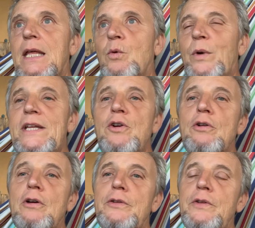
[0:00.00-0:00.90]
When
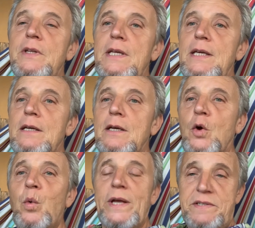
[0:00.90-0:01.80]
you're on the
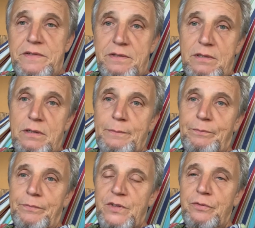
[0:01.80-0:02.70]
quest
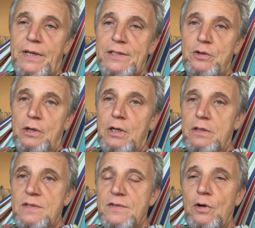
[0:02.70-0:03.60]
to find your
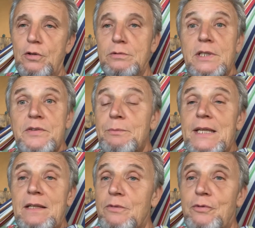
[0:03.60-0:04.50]
heart song, there's
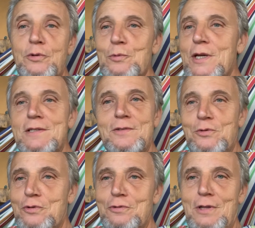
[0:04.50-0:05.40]
many different ways
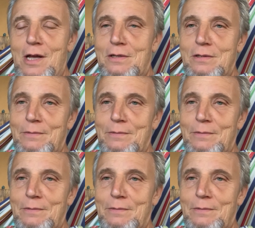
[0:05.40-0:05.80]
to do that.